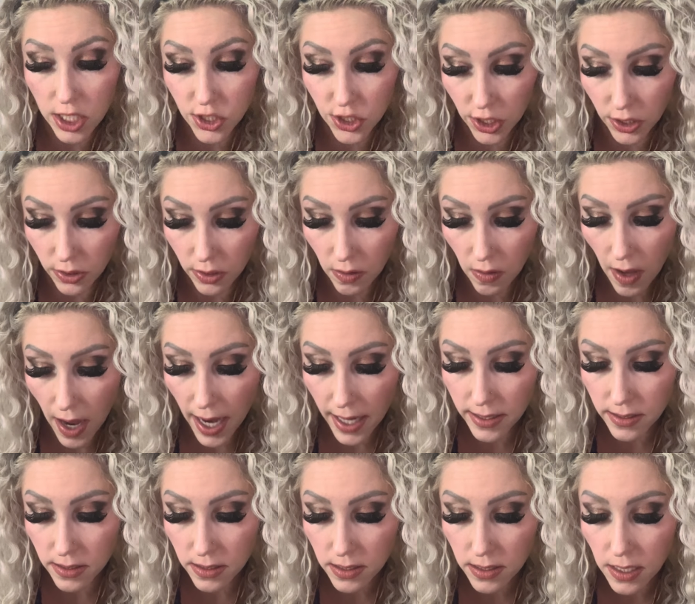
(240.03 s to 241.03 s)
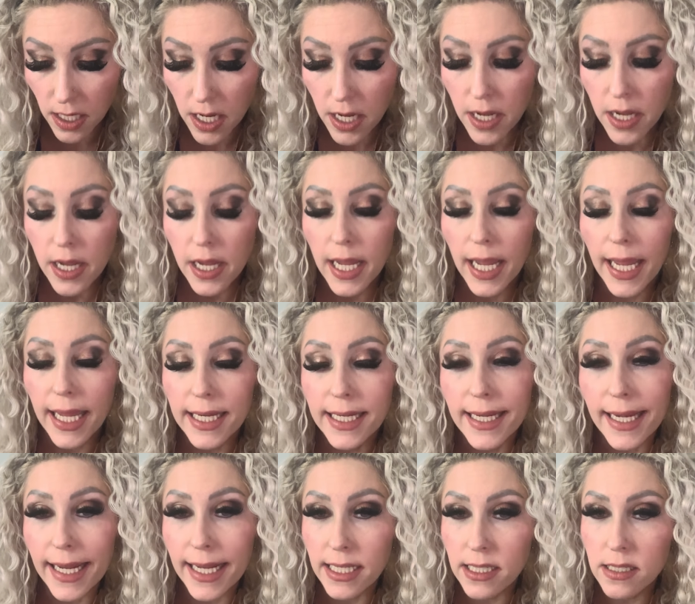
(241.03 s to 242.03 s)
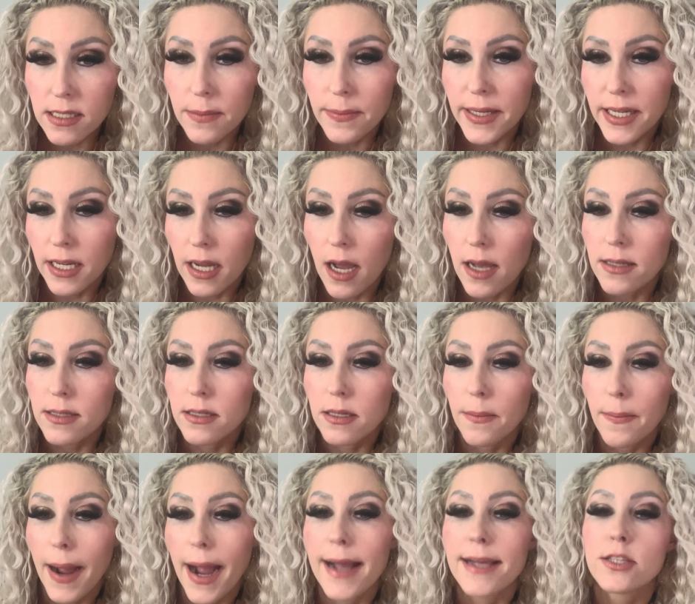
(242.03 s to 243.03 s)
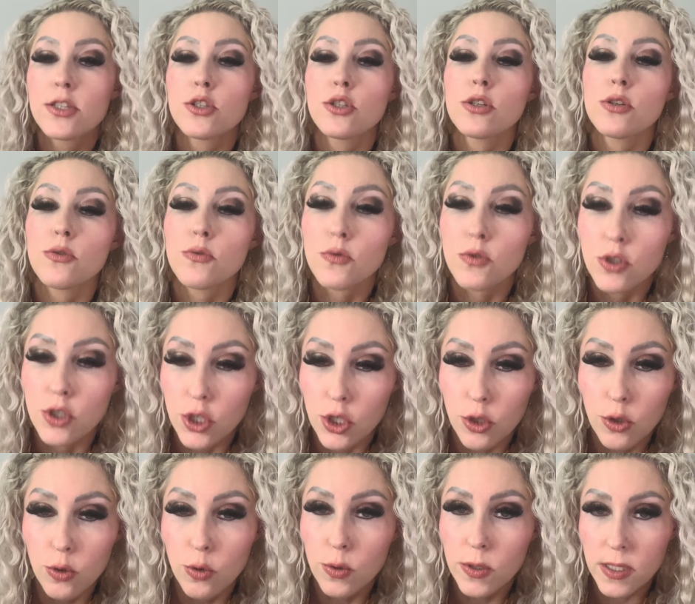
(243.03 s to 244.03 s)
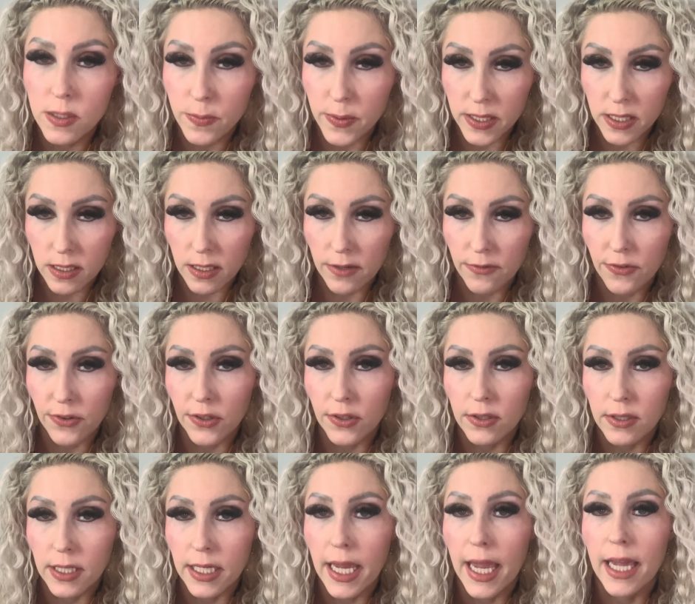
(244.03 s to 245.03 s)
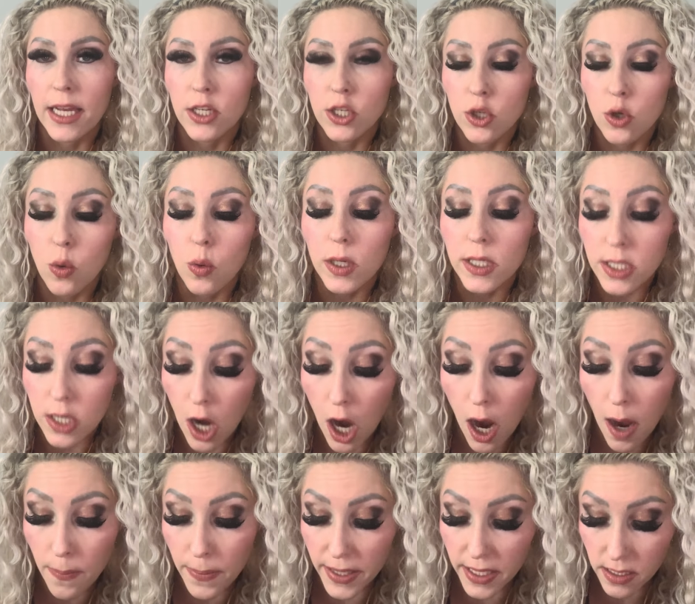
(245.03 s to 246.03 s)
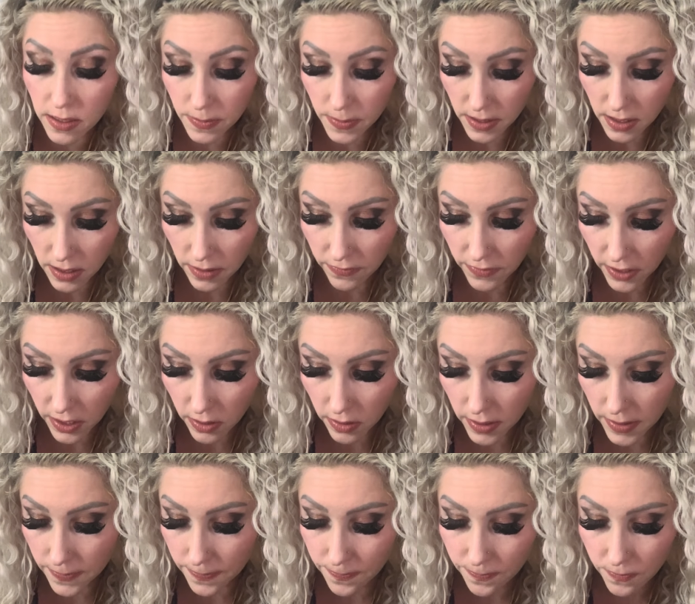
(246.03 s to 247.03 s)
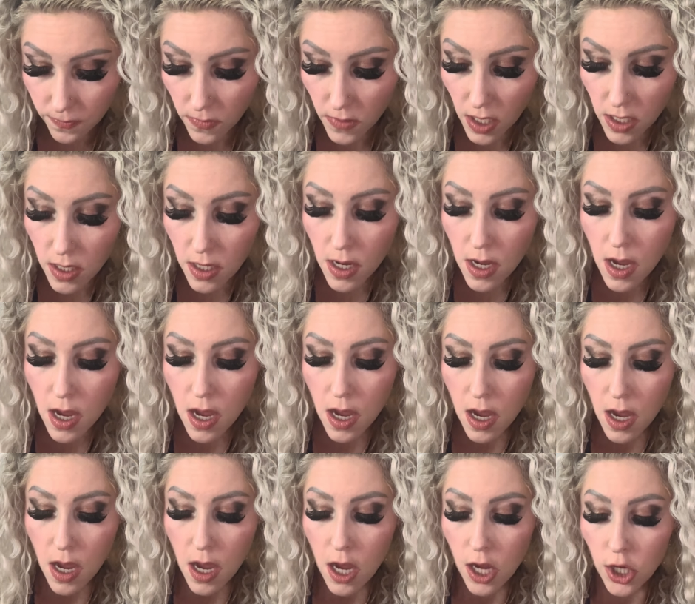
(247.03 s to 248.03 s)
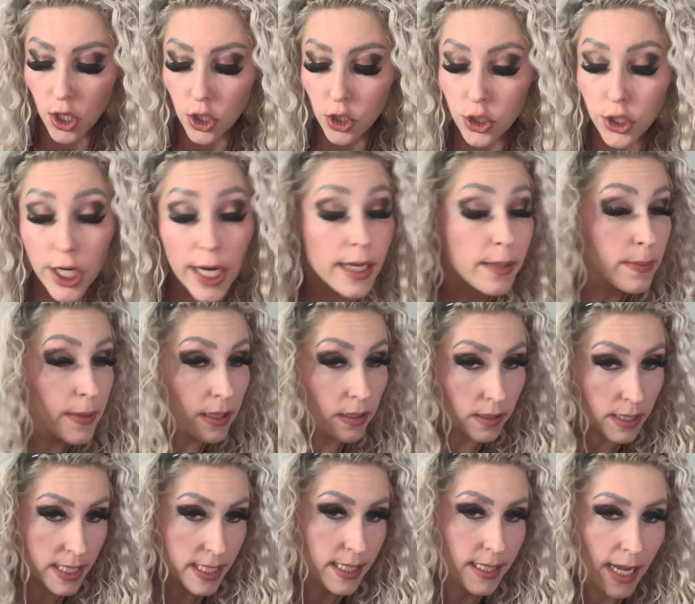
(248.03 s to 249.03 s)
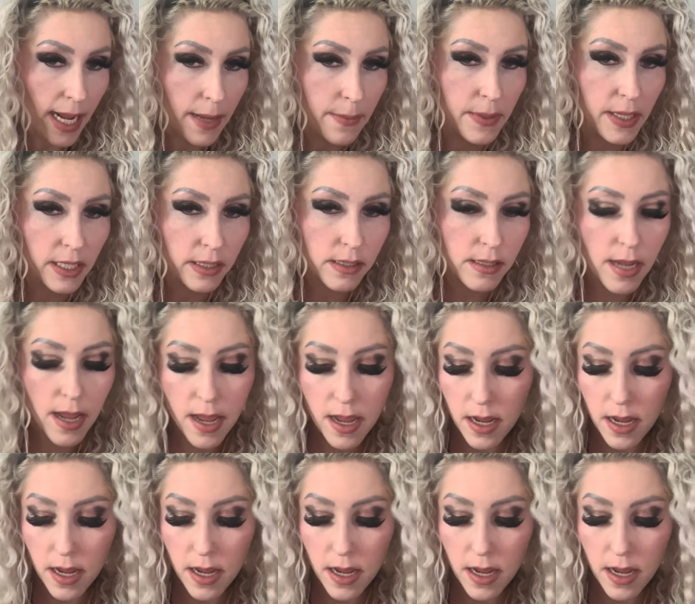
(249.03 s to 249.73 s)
generalized. It needs to be customized to you specifically and your topic specifically. Credibility statement.